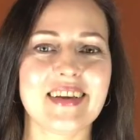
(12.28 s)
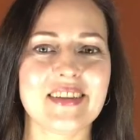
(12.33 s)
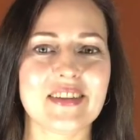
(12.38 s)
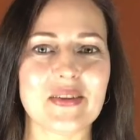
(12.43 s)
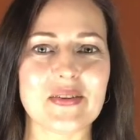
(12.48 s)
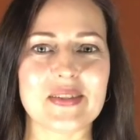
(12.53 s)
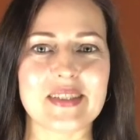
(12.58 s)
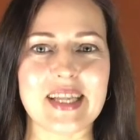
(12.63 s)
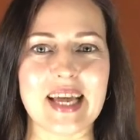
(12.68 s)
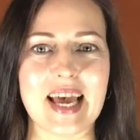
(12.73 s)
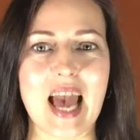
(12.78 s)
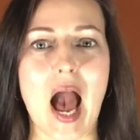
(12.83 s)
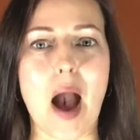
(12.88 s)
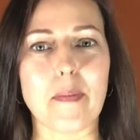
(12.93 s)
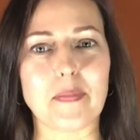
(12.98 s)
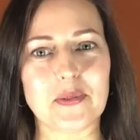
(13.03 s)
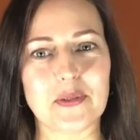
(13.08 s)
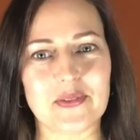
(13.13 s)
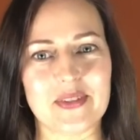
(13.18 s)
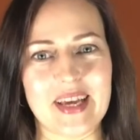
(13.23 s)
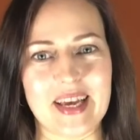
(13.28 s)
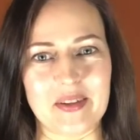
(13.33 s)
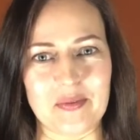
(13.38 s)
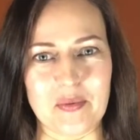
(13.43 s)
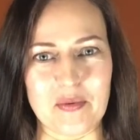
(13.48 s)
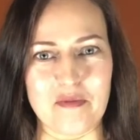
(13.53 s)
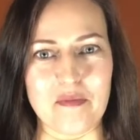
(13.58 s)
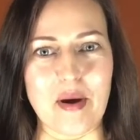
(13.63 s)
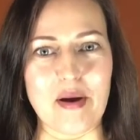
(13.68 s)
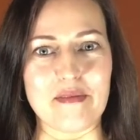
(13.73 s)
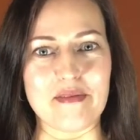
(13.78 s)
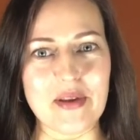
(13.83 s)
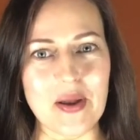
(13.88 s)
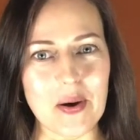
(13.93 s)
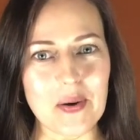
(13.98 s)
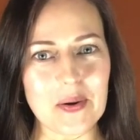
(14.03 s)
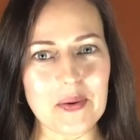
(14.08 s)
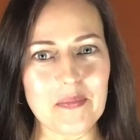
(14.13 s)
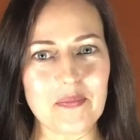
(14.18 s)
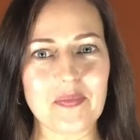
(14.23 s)
To stay up to date with my
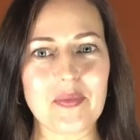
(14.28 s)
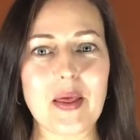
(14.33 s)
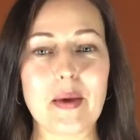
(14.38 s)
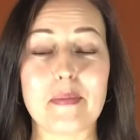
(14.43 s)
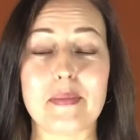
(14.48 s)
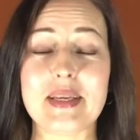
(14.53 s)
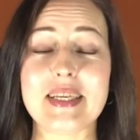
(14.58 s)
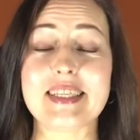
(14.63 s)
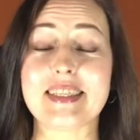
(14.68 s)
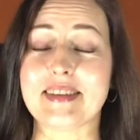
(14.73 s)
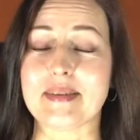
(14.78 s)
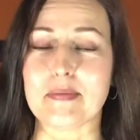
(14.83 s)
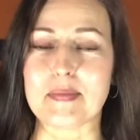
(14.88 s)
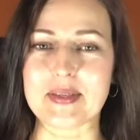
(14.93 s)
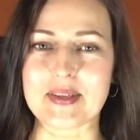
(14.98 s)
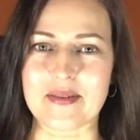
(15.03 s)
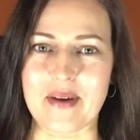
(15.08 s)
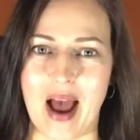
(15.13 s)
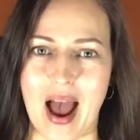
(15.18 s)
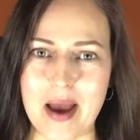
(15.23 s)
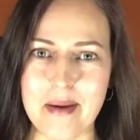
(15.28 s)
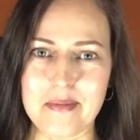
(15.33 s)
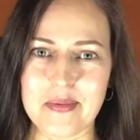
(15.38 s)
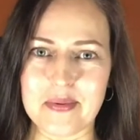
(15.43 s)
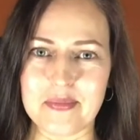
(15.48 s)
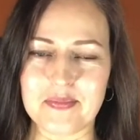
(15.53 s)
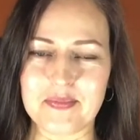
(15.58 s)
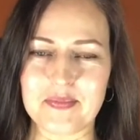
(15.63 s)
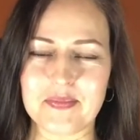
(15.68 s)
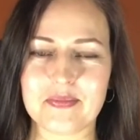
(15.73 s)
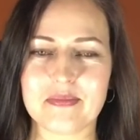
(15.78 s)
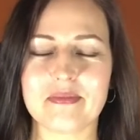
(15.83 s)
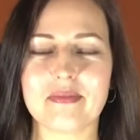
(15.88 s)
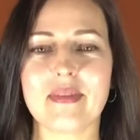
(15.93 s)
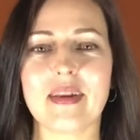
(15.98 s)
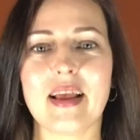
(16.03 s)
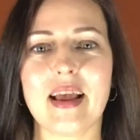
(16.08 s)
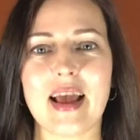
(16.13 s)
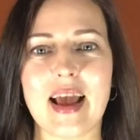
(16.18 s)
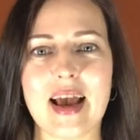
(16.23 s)
vlog, please subscribe
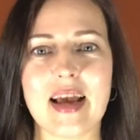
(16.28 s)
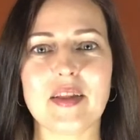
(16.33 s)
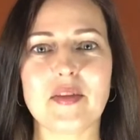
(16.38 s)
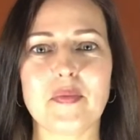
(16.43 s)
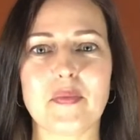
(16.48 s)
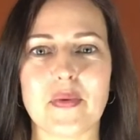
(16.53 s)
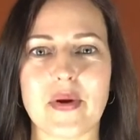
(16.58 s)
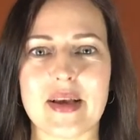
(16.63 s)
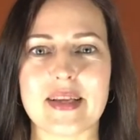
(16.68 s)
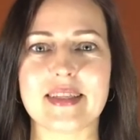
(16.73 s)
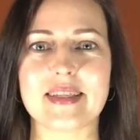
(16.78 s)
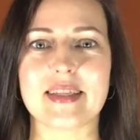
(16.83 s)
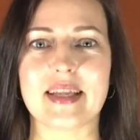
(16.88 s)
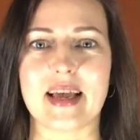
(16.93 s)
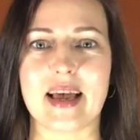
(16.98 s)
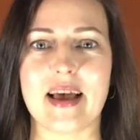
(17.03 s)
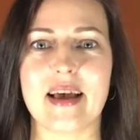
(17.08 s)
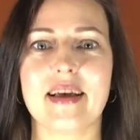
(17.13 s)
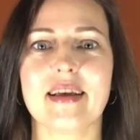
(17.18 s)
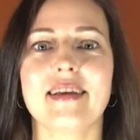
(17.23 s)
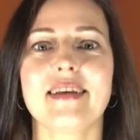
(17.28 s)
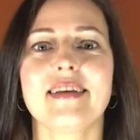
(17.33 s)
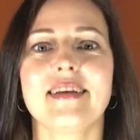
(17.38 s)
and press the